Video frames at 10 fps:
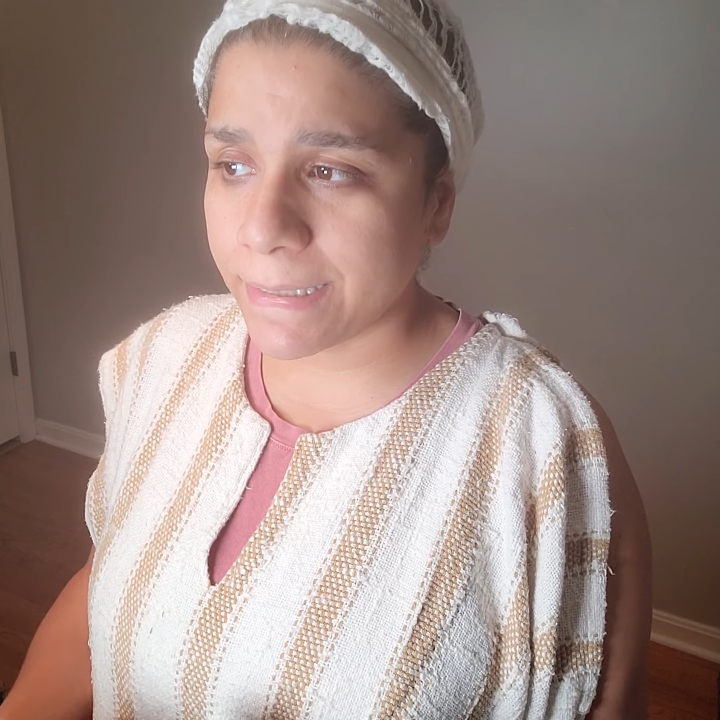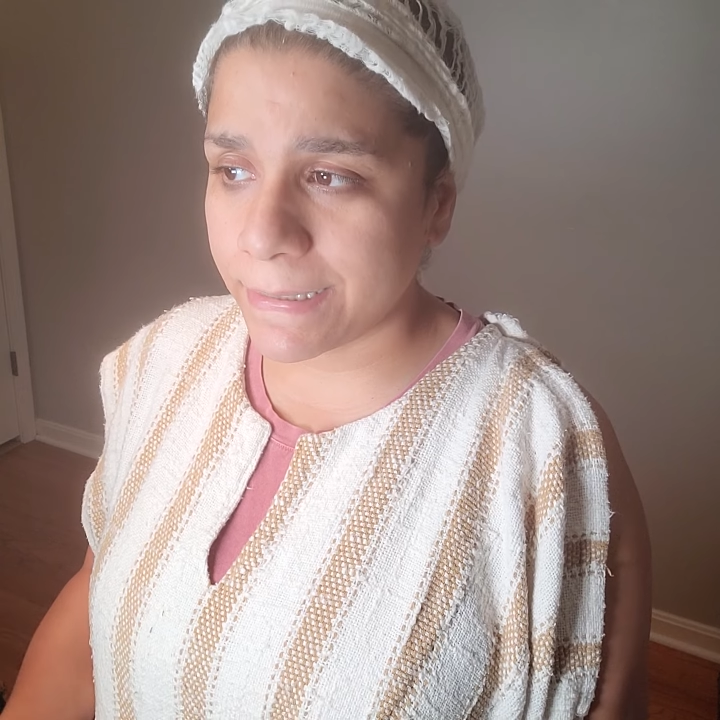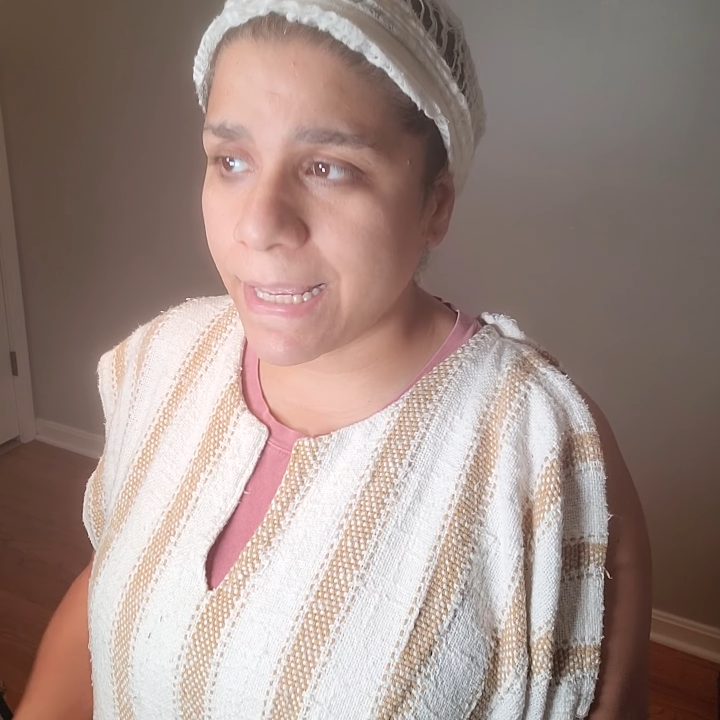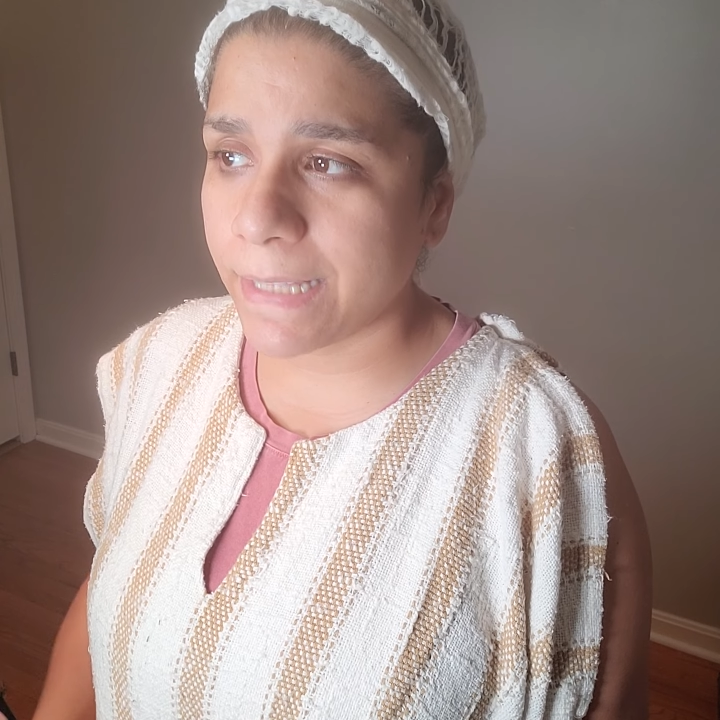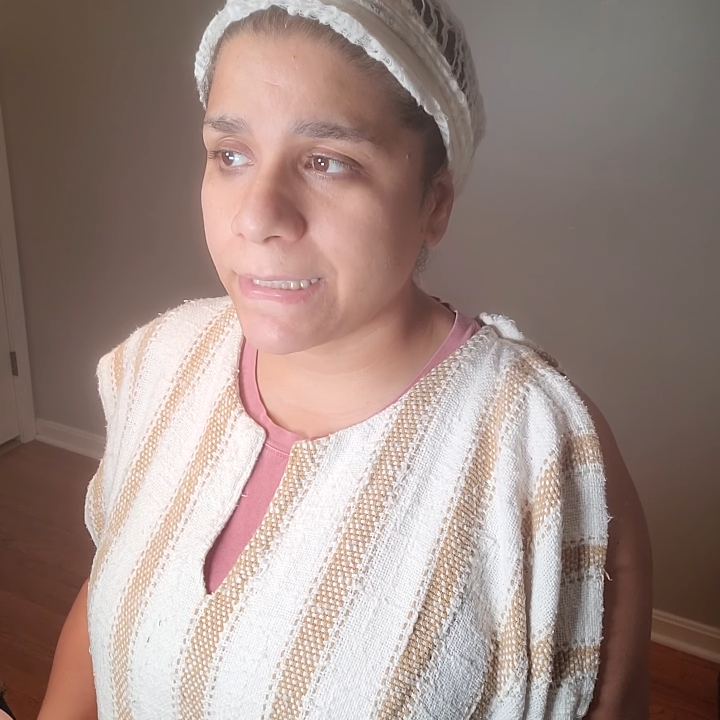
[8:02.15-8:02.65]

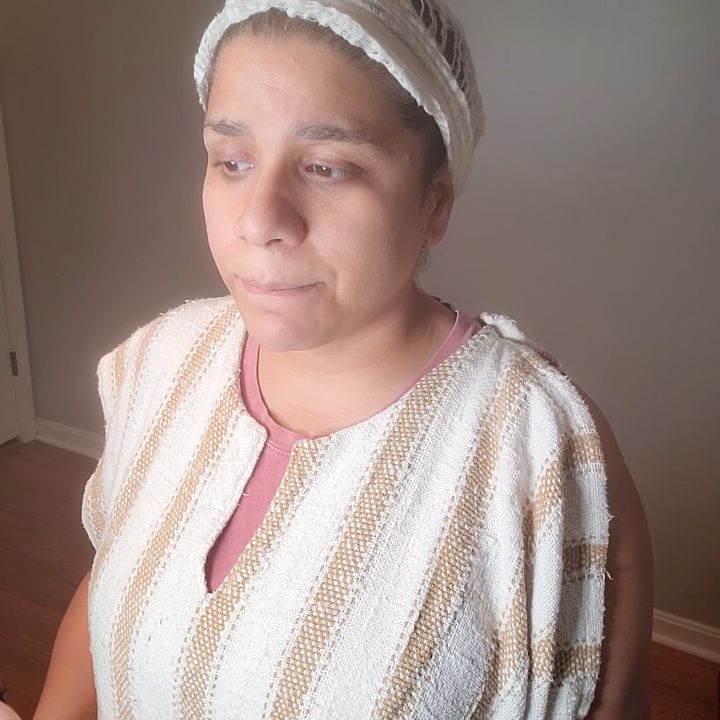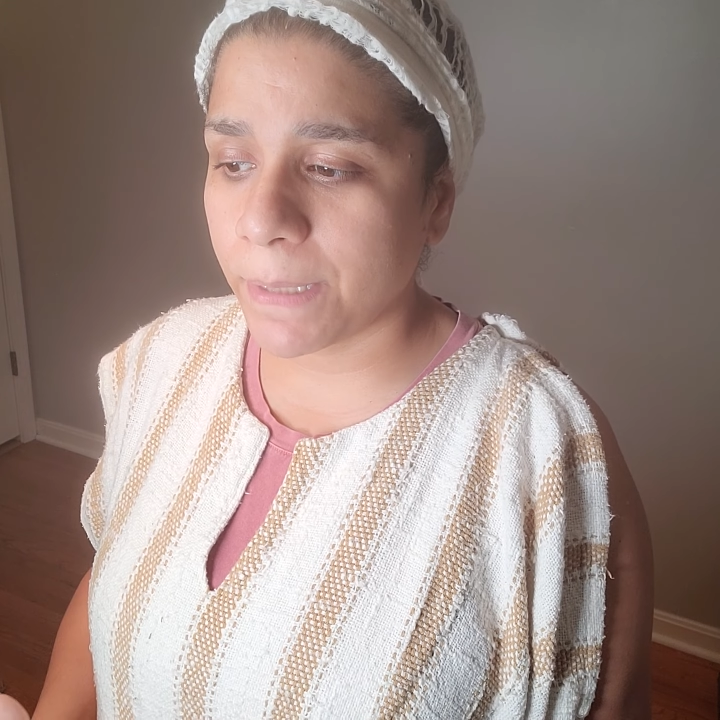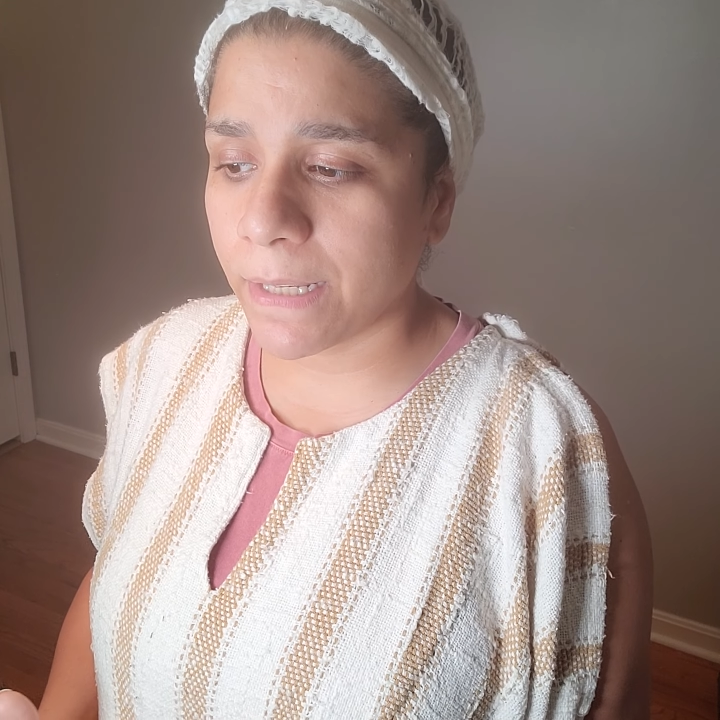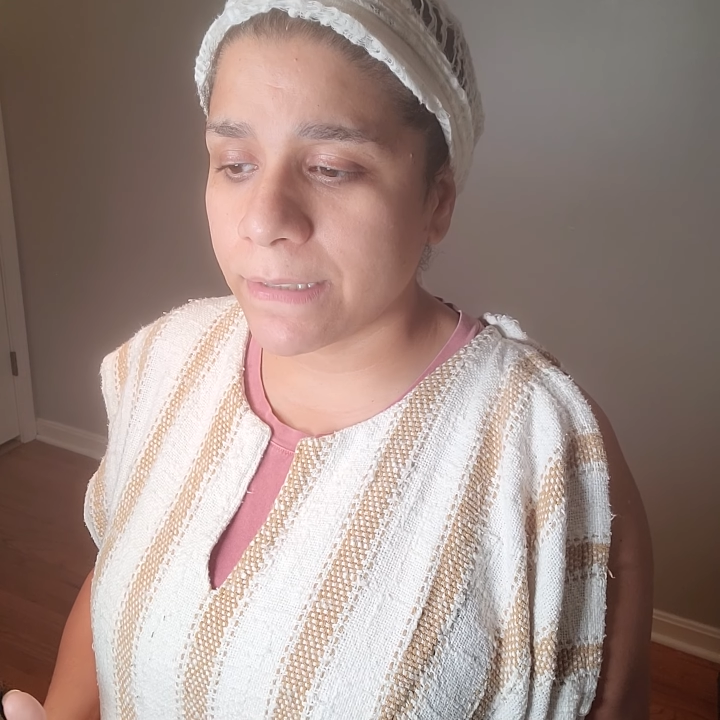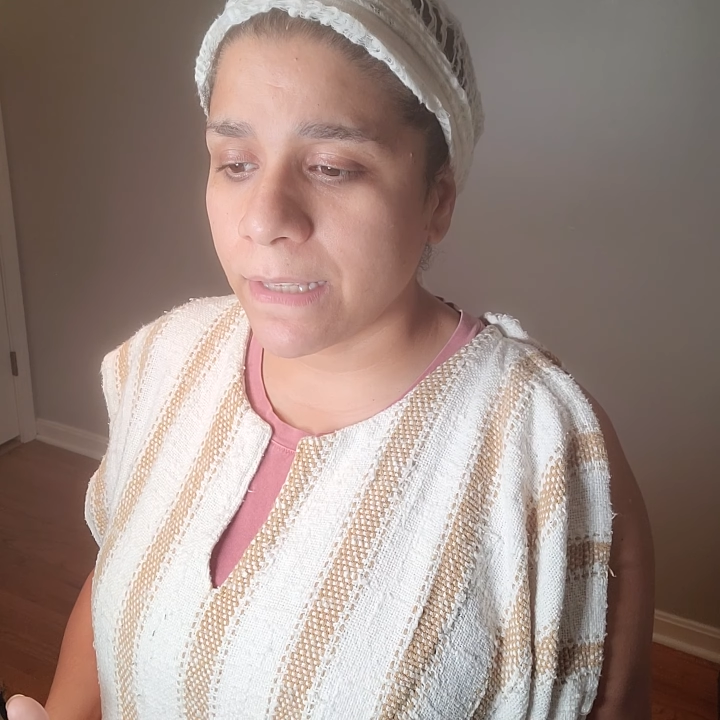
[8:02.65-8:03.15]
sense,
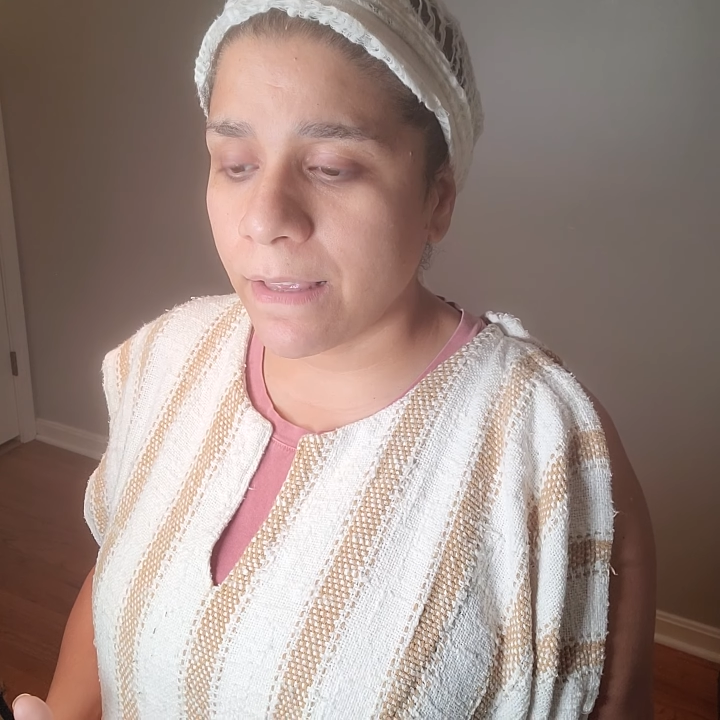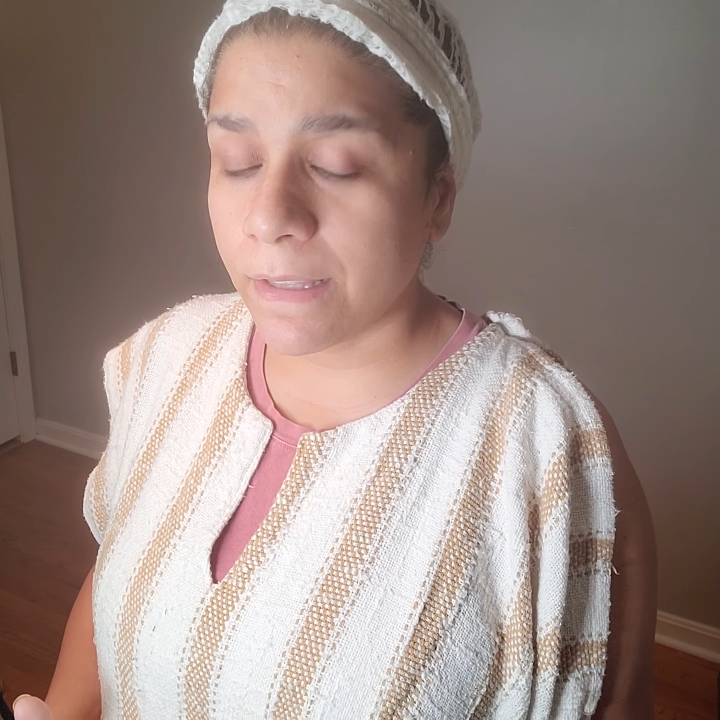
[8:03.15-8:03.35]
because